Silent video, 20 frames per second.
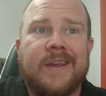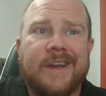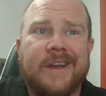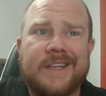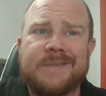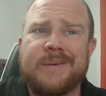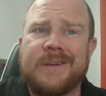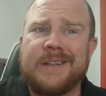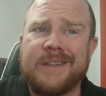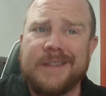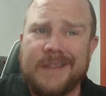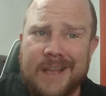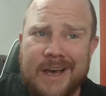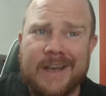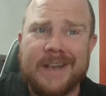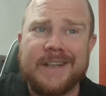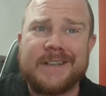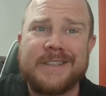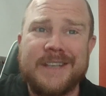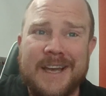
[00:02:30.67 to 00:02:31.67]
I spent a
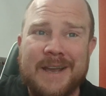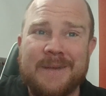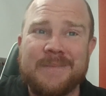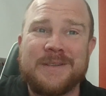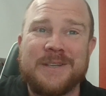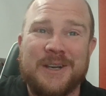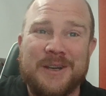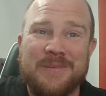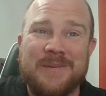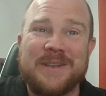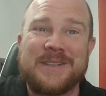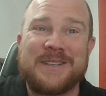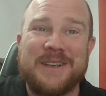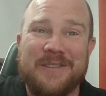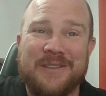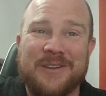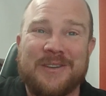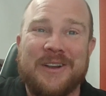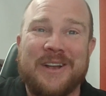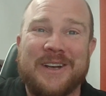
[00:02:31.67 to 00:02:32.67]
lot of time telling my
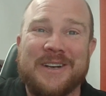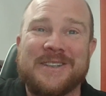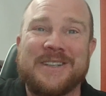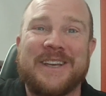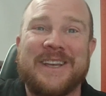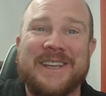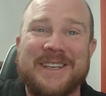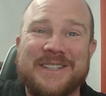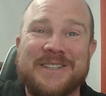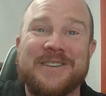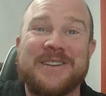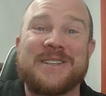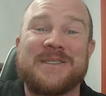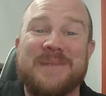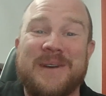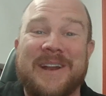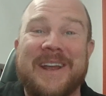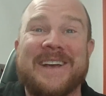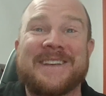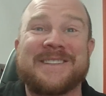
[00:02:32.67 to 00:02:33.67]
seventh graders that history is
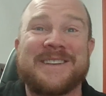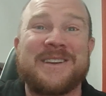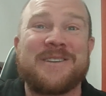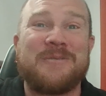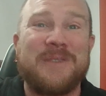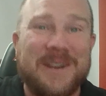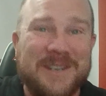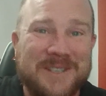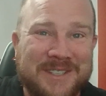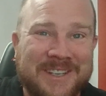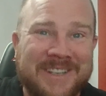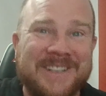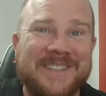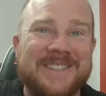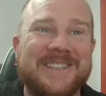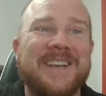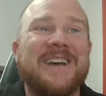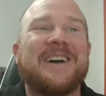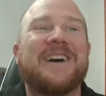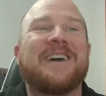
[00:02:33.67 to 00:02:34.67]
about asking
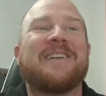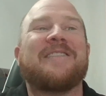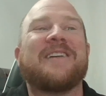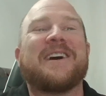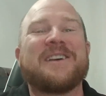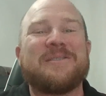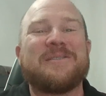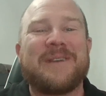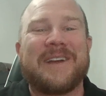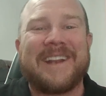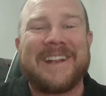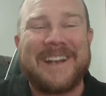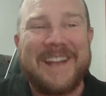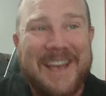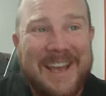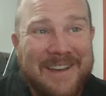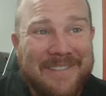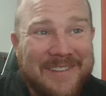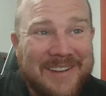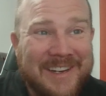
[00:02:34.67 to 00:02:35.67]
questions, evaluating
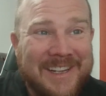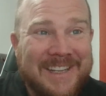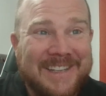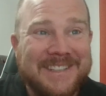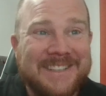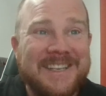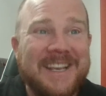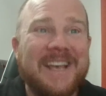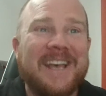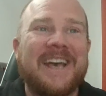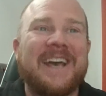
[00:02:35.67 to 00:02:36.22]
evidence,